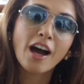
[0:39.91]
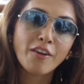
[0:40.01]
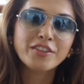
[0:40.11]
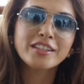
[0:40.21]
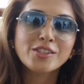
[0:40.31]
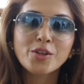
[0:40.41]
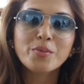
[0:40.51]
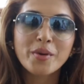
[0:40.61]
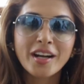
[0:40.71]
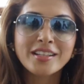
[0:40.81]
after this
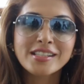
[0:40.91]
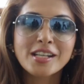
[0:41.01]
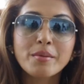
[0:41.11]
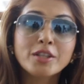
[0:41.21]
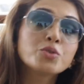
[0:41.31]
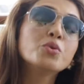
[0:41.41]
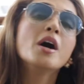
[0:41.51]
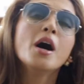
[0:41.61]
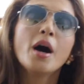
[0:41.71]
on Marathi cinema to